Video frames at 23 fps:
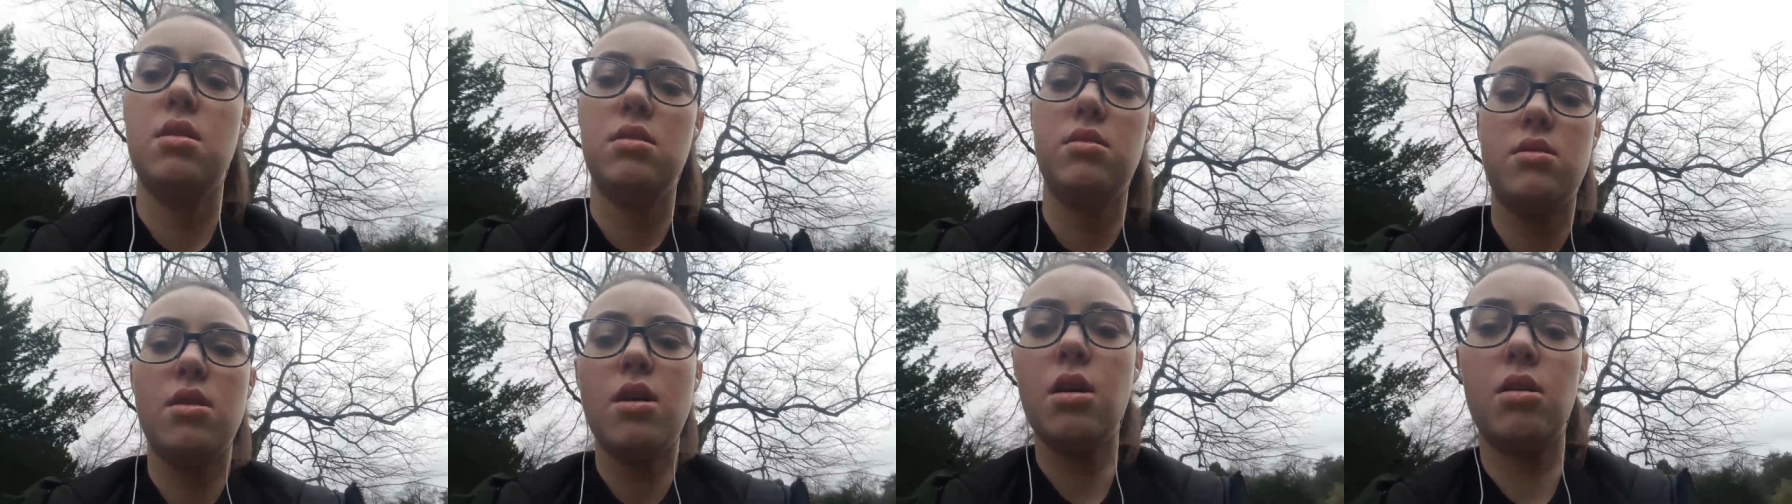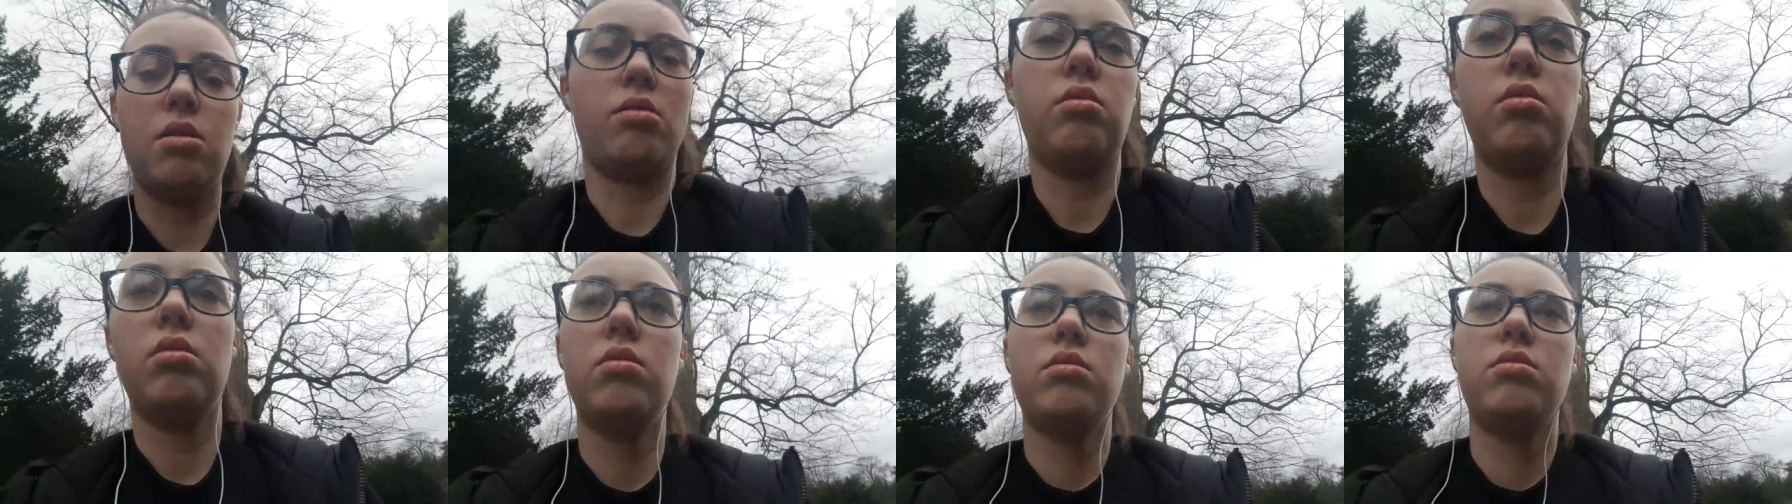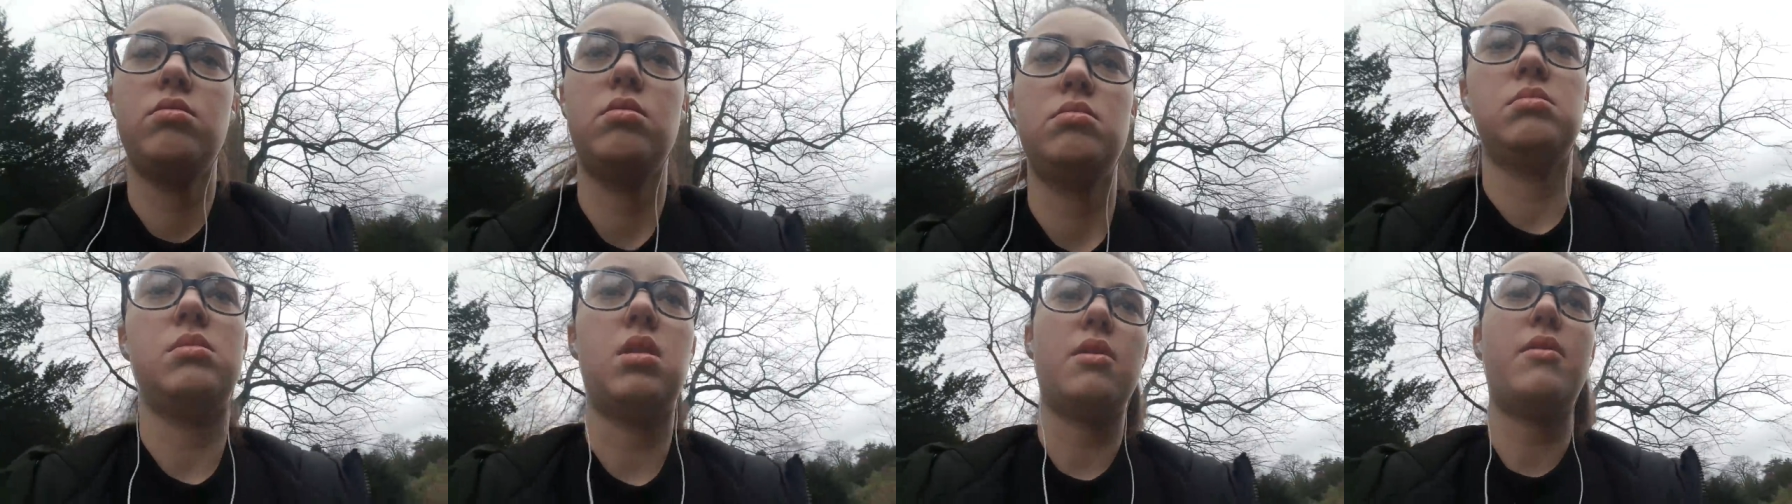No,
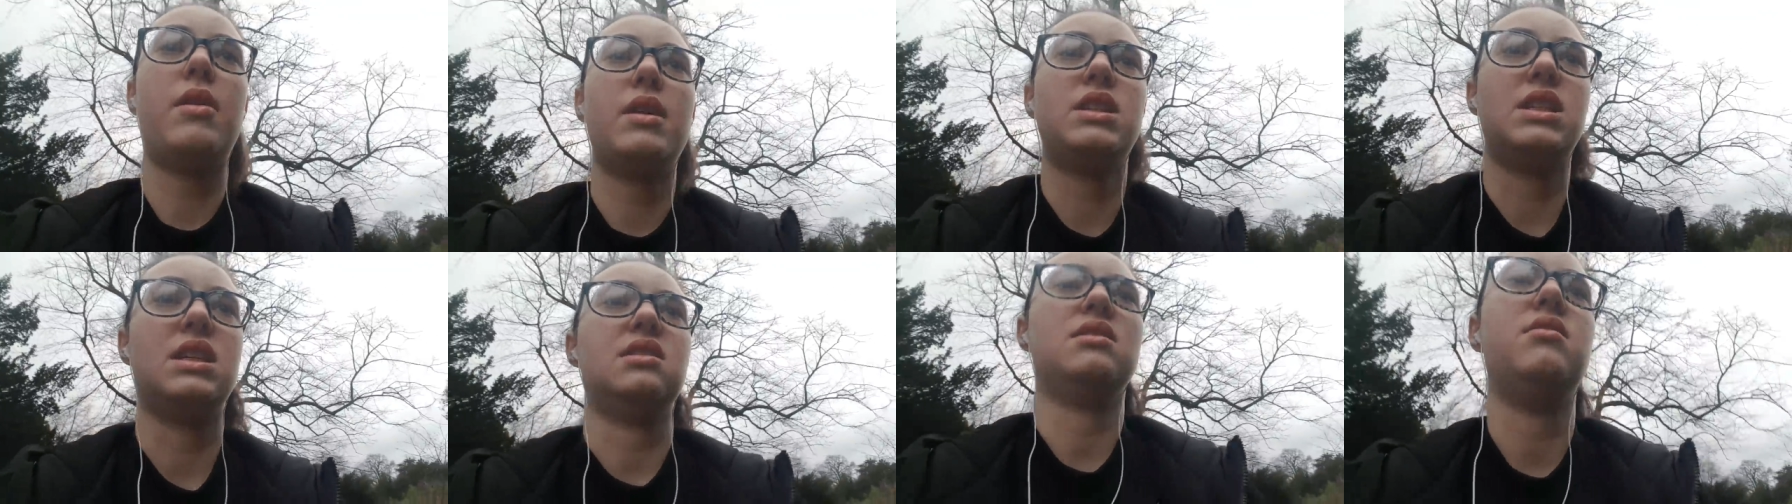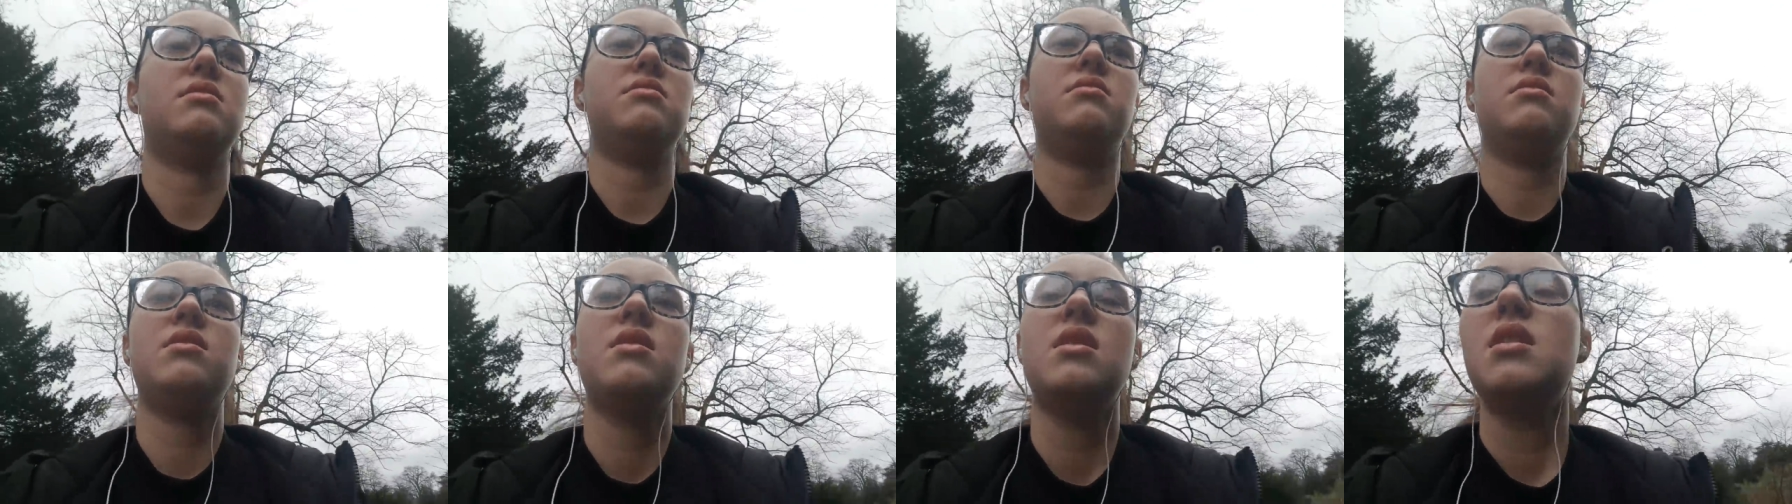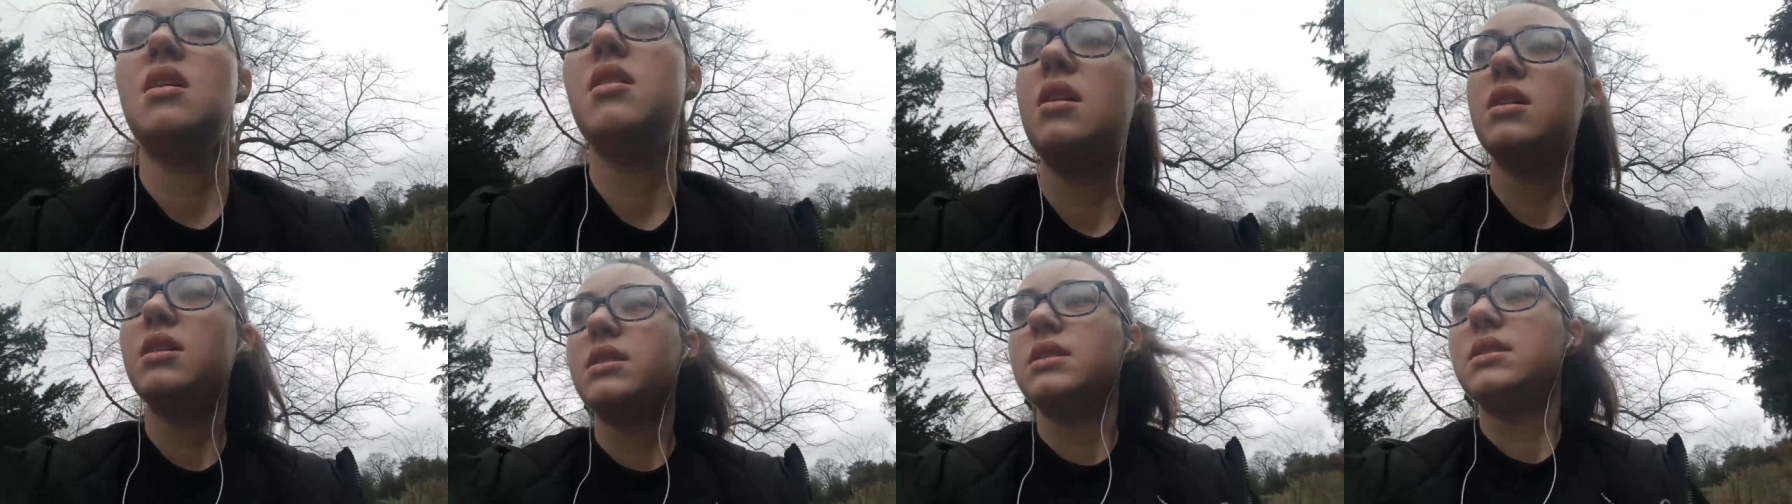no I didn't.
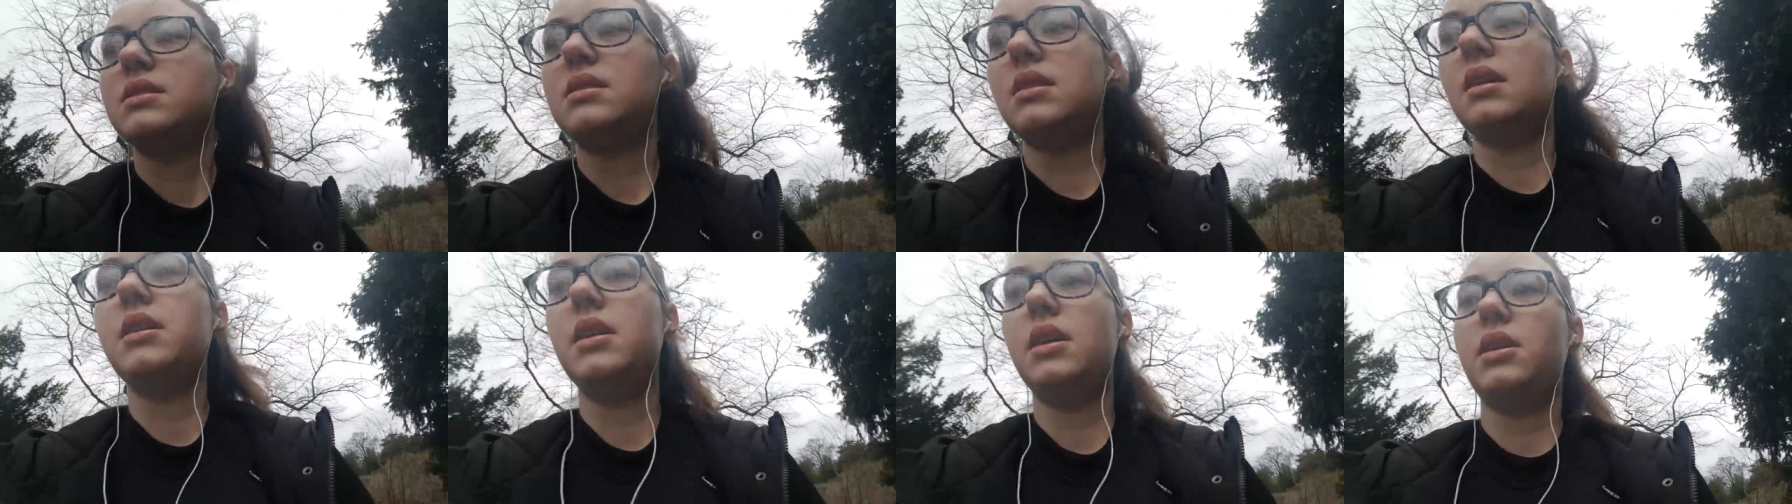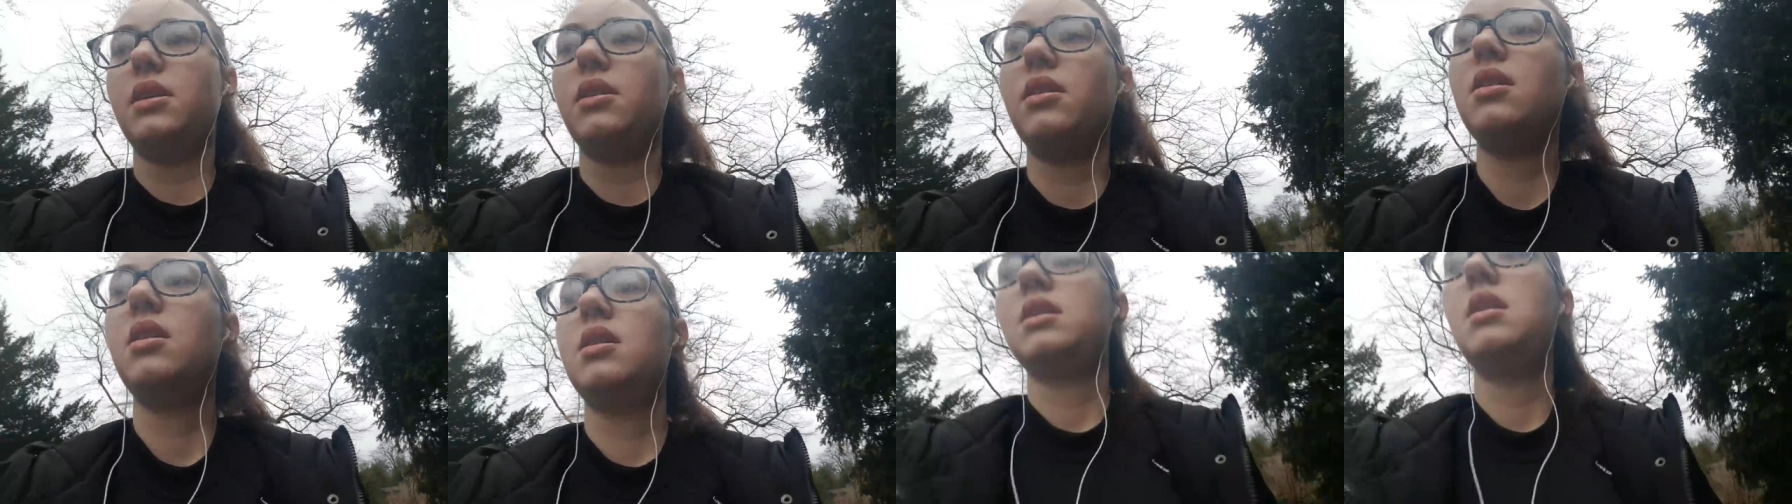So